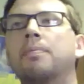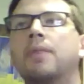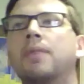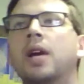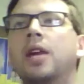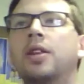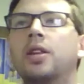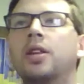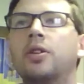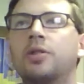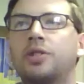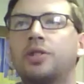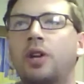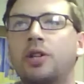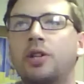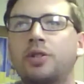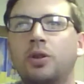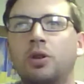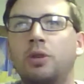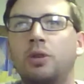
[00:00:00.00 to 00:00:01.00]
and then there's
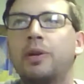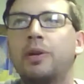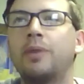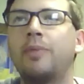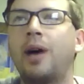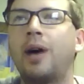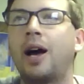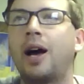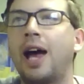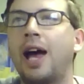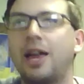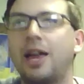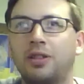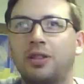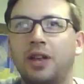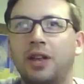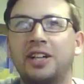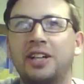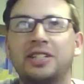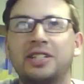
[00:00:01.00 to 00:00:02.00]
also a little bit about
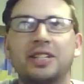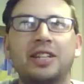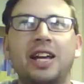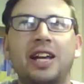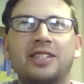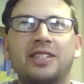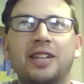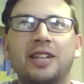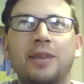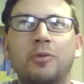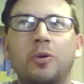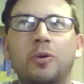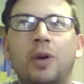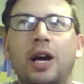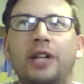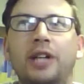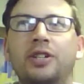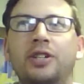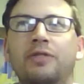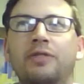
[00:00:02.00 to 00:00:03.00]
athletics in that same
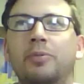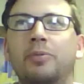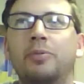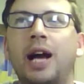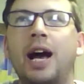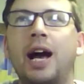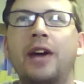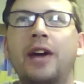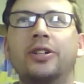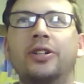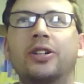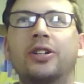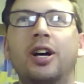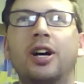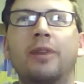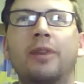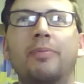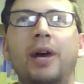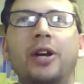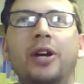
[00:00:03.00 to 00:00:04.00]
question from Connor.
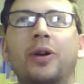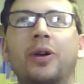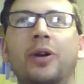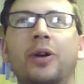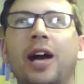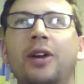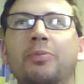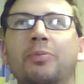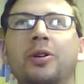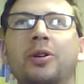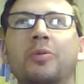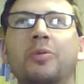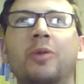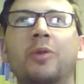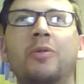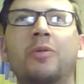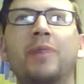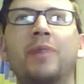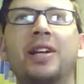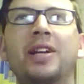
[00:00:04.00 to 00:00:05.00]
Um, I know Connor pretty well.
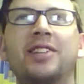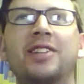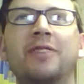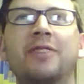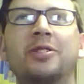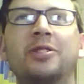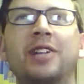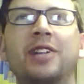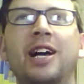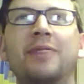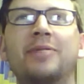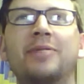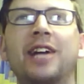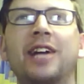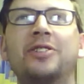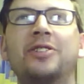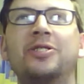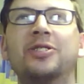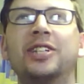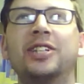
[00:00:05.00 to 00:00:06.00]
We've met several times
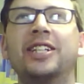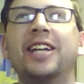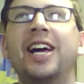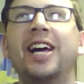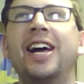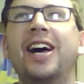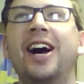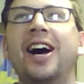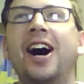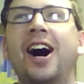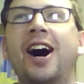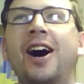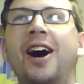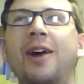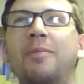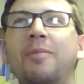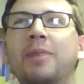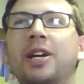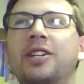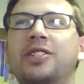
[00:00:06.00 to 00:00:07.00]
actually.
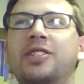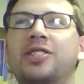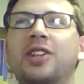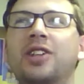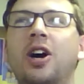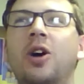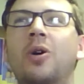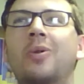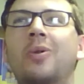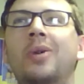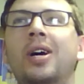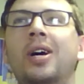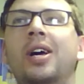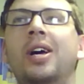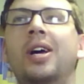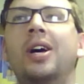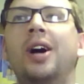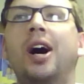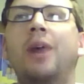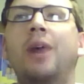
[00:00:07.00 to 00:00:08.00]
Um, and so
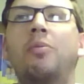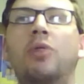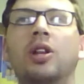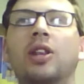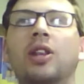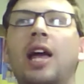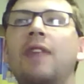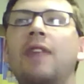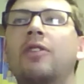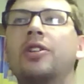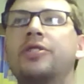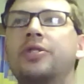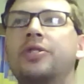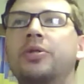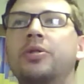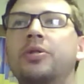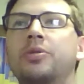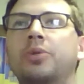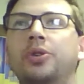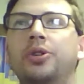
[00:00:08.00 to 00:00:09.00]
um, what a lot of our
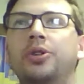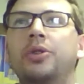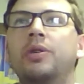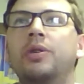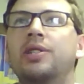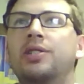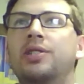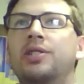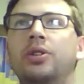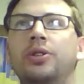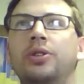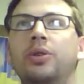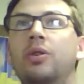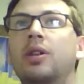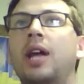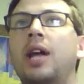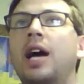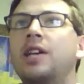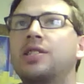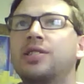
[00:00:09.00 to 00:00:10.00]
students will do is they'll
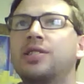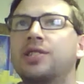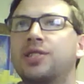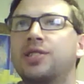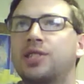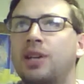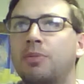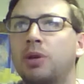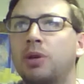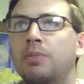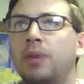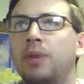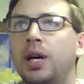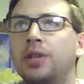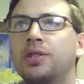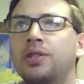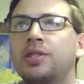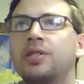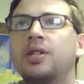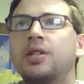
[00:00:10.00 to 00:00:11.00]
utilize the summer
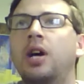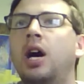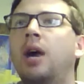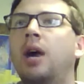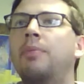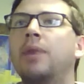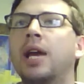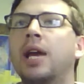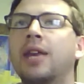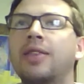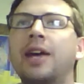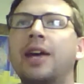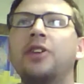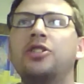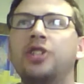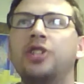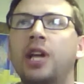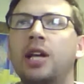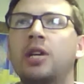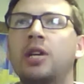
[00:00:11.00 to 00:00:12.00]
months um, and that
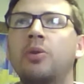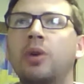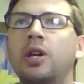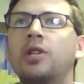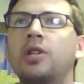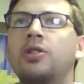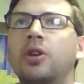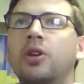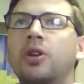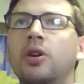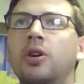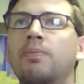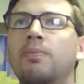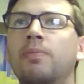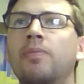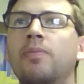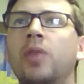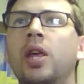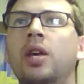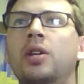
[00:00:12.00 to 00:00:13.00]
January term
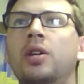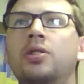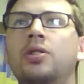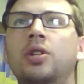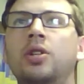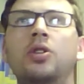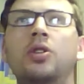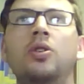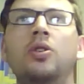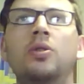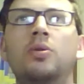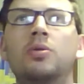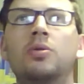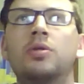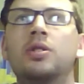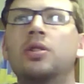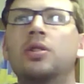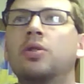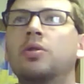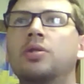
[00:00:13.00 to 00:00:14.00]
to use
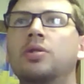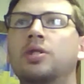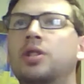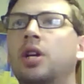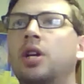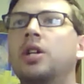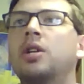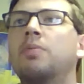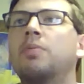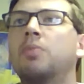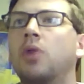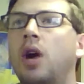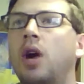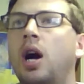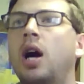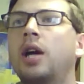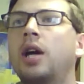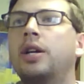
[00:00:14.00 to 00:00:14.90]
those study abroad